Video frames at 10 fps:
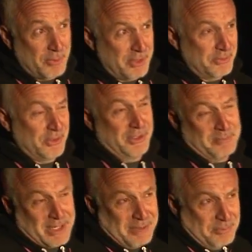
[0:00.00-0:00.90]
one rule,
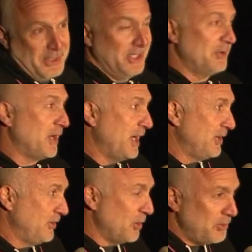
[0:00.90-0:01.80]
in my opinion, right,
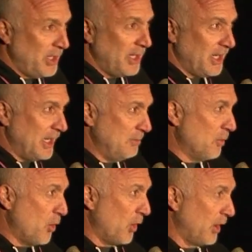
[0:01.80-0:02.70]
is don't take any
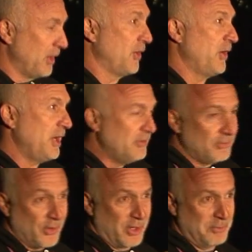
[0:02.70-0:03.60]
more or any
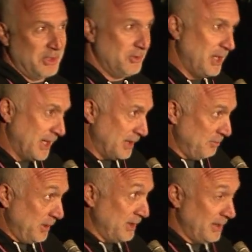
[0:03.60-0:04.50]
form that you can't
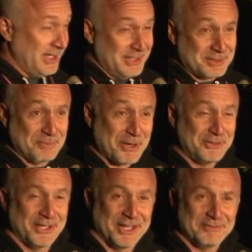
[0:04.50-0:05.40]
immediately
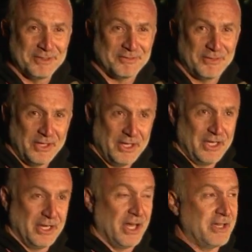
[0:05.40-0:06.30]
dispose of if
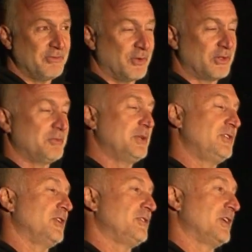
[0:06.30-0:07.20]
law enforcement shows